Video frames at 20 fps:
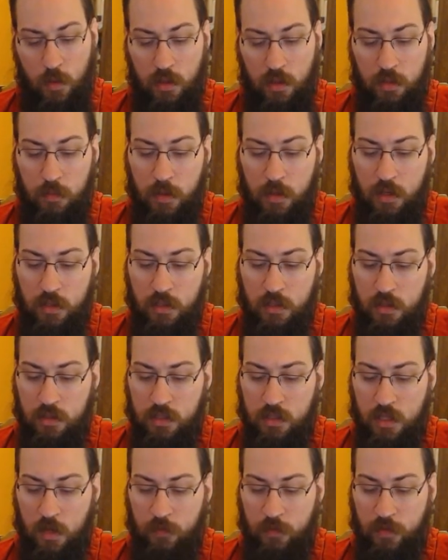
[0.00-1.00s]
while admitting to
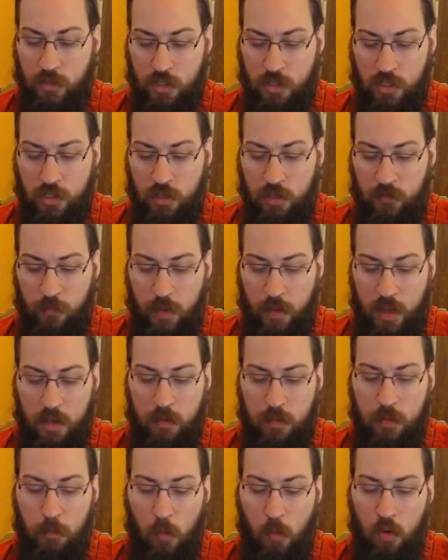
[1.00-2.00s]
herself that she should have
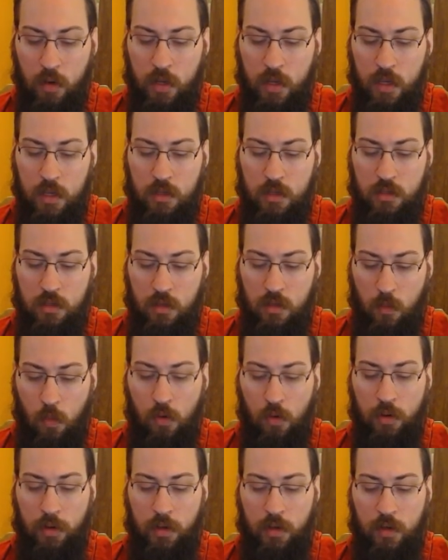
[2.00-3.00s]
paid more heed to the
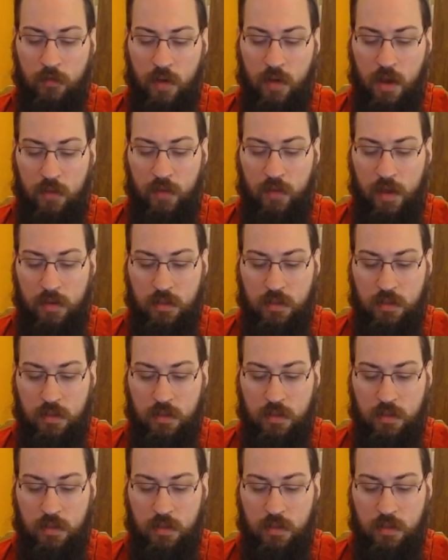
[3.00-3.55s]
warning of Head of